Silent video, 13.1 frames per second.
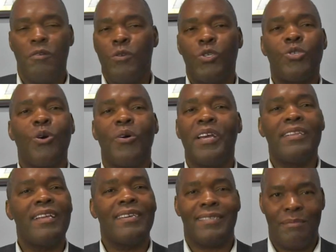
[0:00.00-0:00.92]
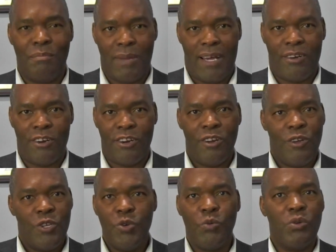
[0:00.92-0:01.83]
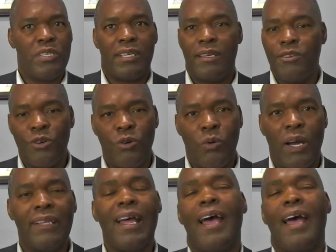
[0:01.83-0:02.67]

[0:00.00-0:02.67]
So it doesn't matter. You would say, you know what?